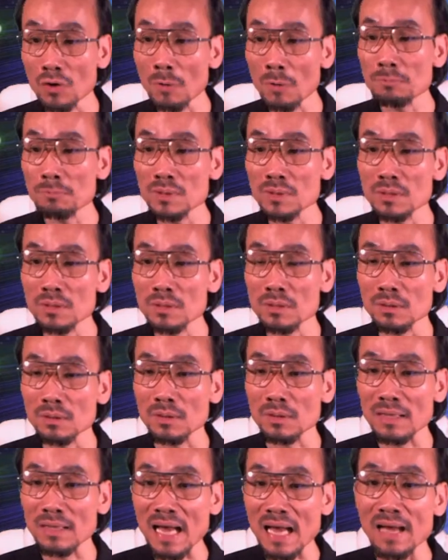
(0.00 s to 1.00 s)
groups
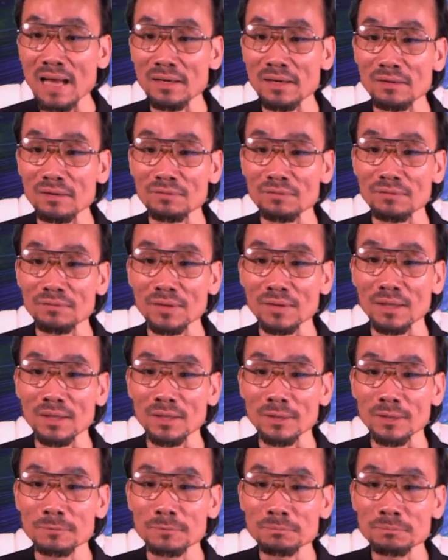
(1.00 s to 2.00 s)
kind
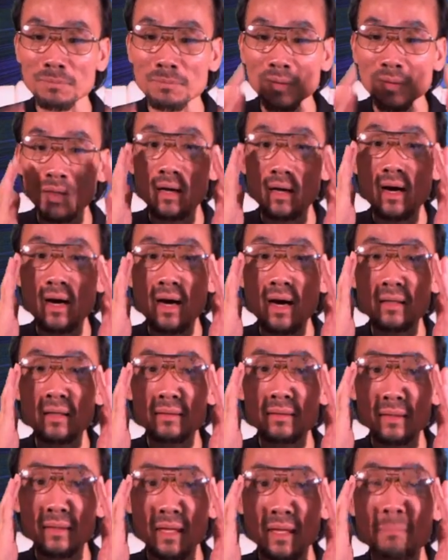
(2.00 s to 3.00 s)
of
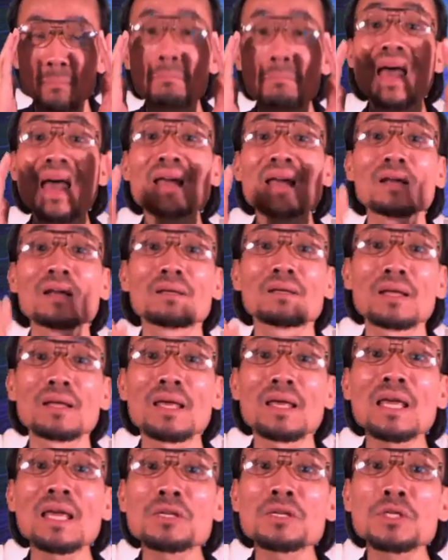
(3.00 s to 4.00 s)
got
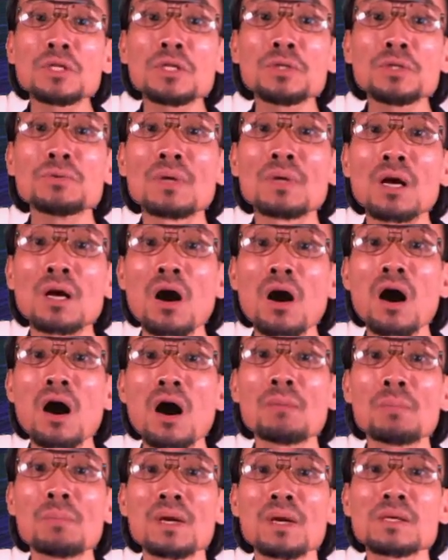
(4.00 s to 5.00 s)
baited into the
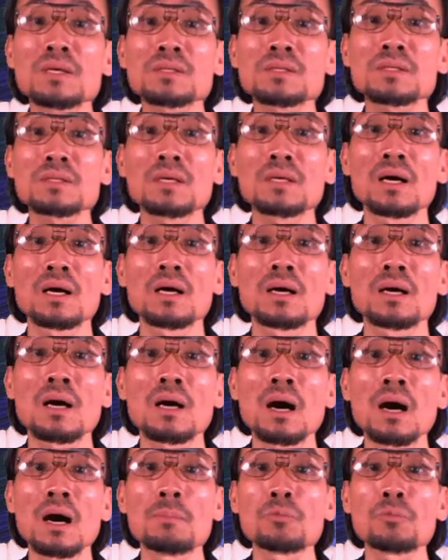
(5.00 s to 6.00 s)
communist
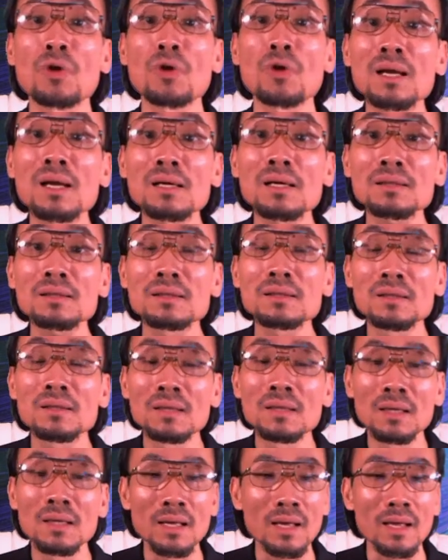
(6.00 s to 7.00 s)
umbrella,
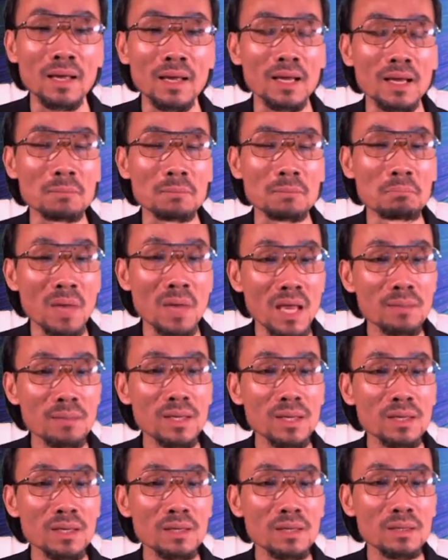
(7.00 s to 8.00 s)
and
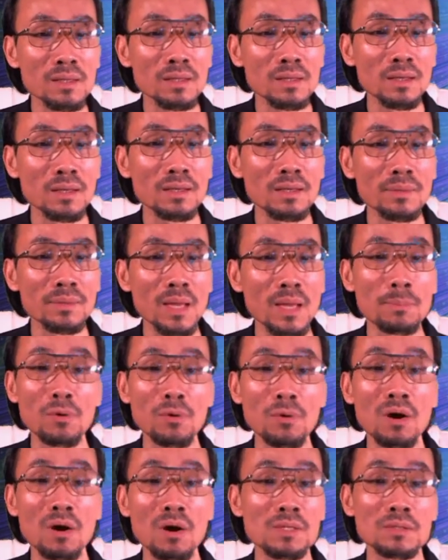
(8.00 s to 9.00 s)
maybe they
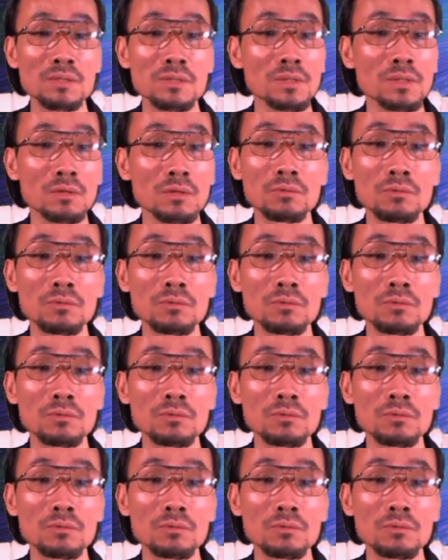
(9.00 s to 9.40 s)
promise